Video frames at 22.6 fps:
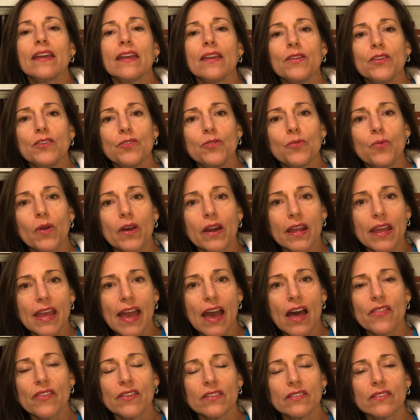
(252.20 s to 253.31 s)
You want a
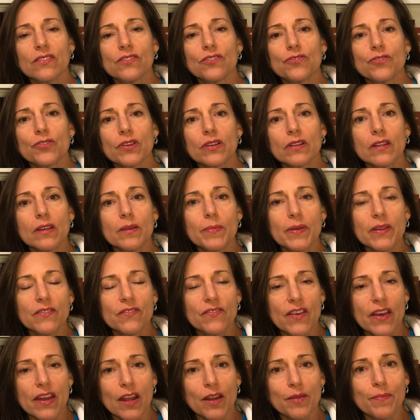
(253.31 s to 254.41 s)
cow that's strictly been
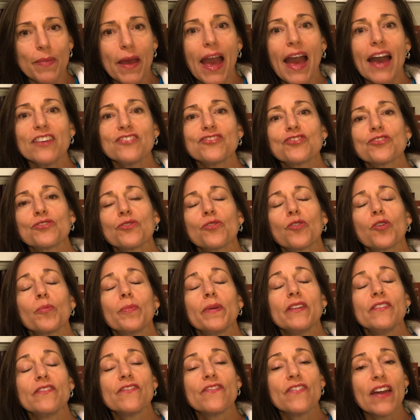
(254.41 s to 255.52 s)
fed on pasture or
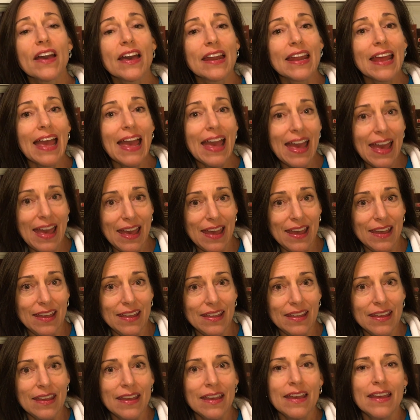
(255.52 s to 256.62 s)
been fed hay.
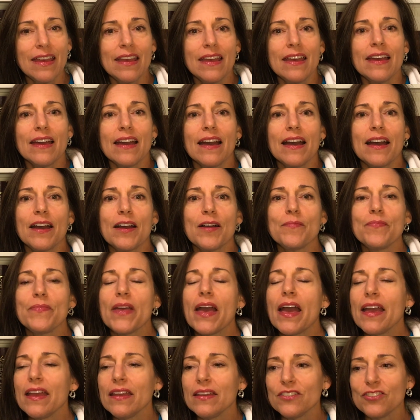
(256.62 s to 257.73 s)

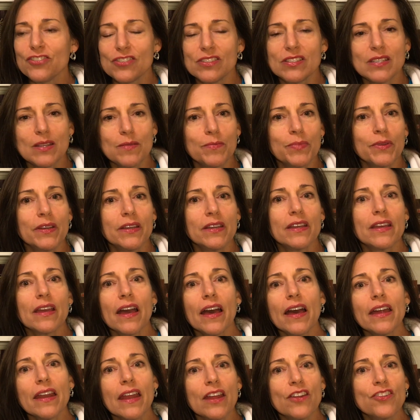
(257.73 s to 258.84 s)
Hay is just simply
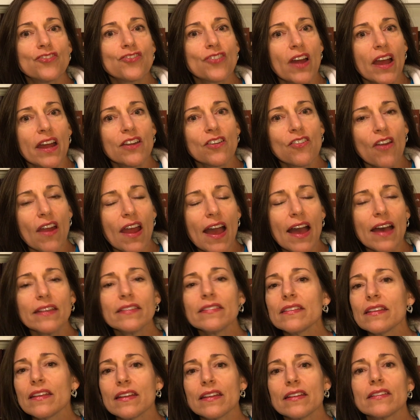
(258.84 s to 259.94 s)
cut and dried
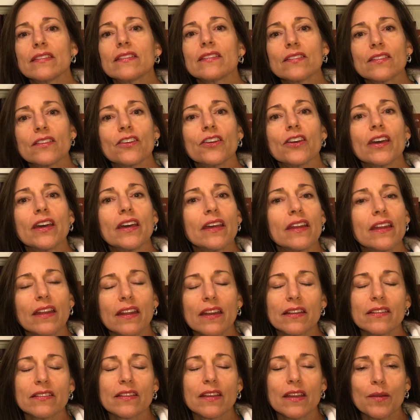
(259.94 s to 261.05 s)
grass, and it's good, and
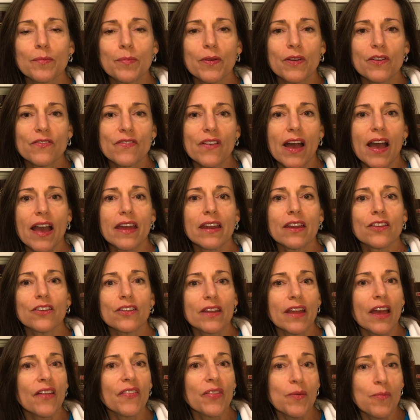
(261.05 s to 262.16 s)
it's going to provide a good
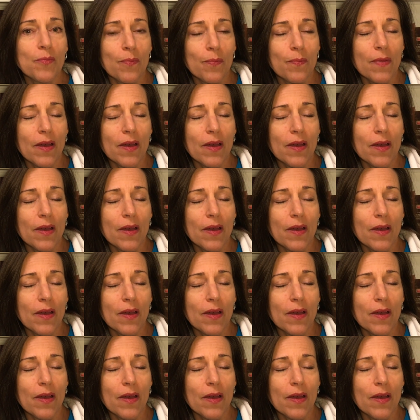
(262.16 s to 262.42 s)
healthy